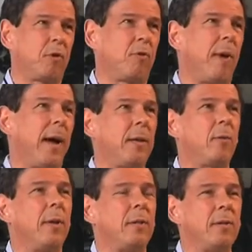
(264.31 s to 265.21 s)
try
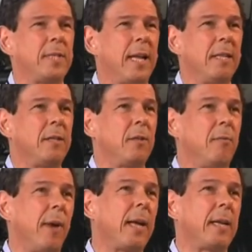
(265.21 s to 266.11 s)
to understand it
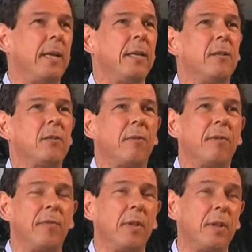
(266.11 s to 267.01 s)
directly in the
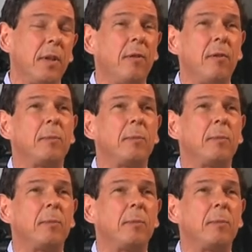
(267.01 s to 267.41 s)
string field theory